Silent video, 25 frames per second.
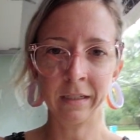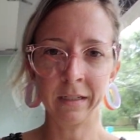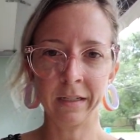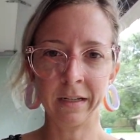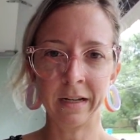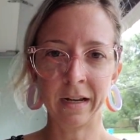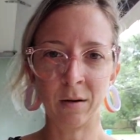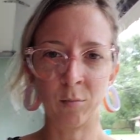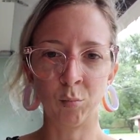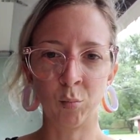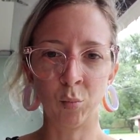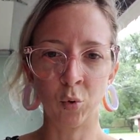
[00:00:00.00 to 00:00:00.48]

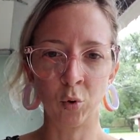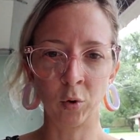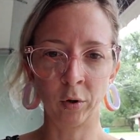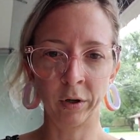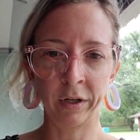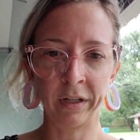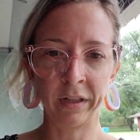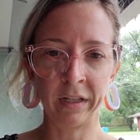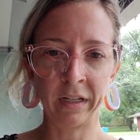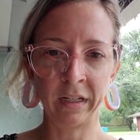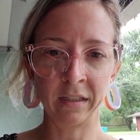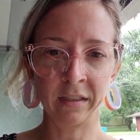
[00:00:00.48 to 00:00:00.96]
not bore
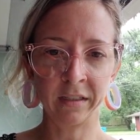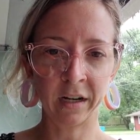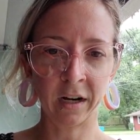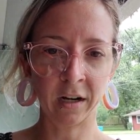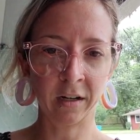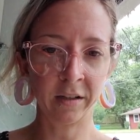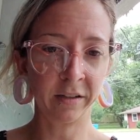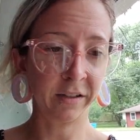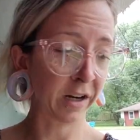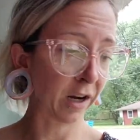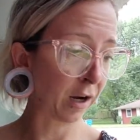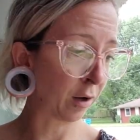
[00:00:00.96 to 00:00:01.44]
you the
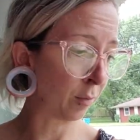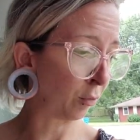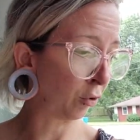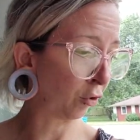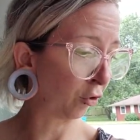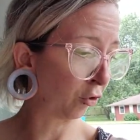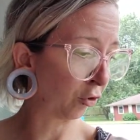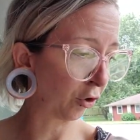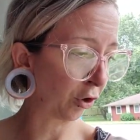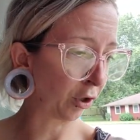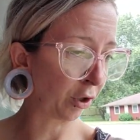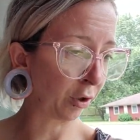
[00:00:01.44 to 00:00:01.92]
entire time and
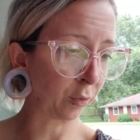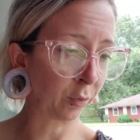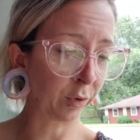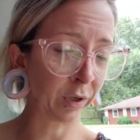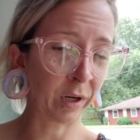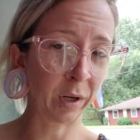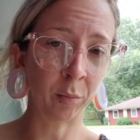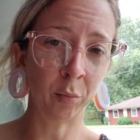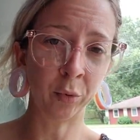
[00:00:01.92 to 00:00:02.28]
show you when I